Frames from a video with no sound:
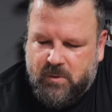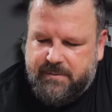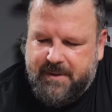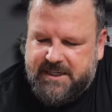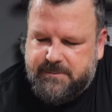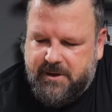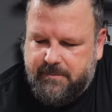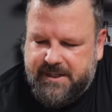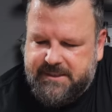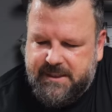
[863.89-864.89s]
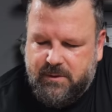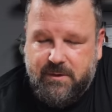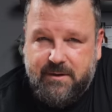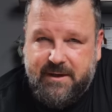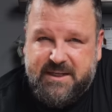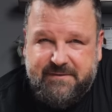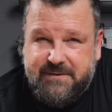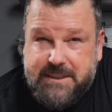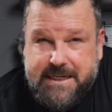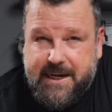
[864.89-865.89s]
with my experimenting with
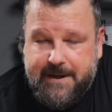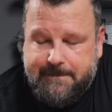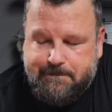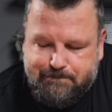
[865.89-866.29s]
asafoetida,